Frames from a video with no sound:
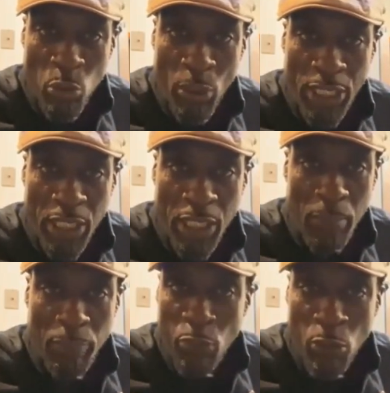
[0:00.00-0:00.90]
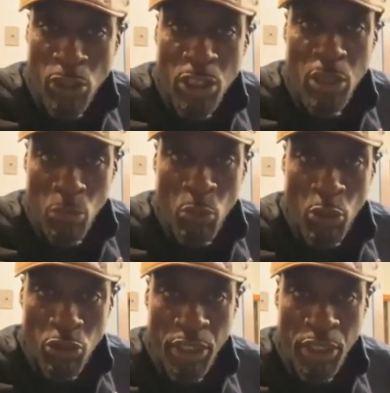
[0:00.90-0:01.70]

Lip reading: to waking up for work the